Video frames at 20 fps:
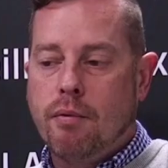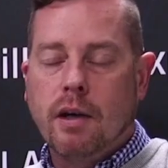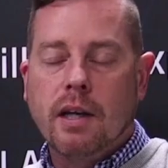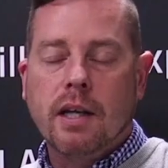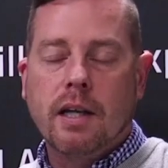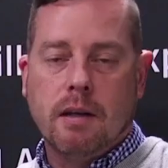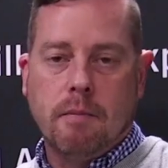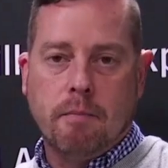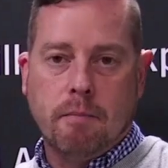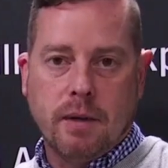
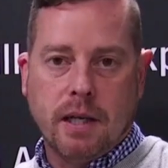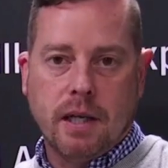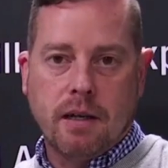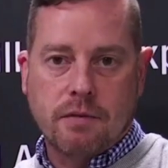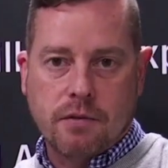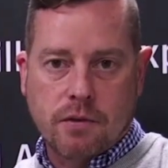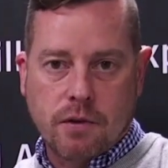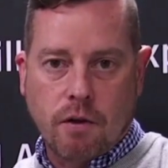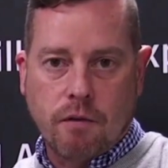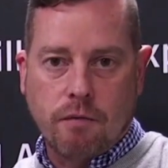brilliant
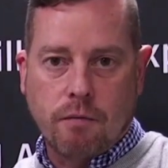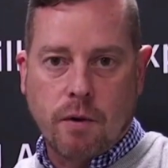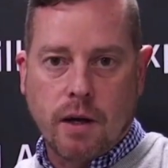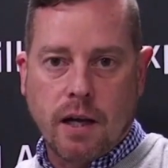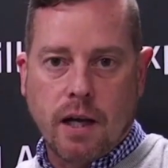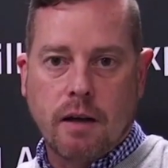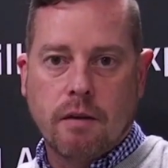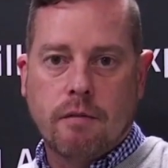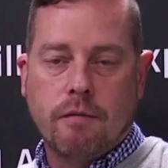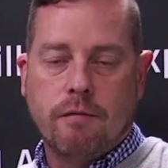bit of
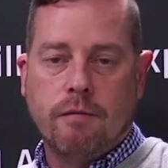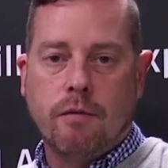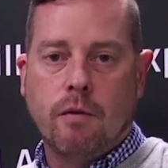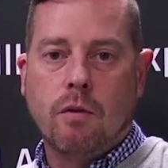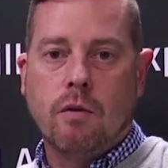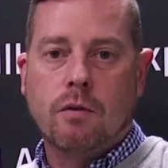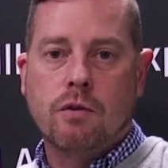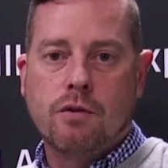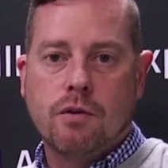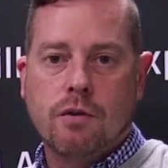software
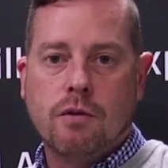for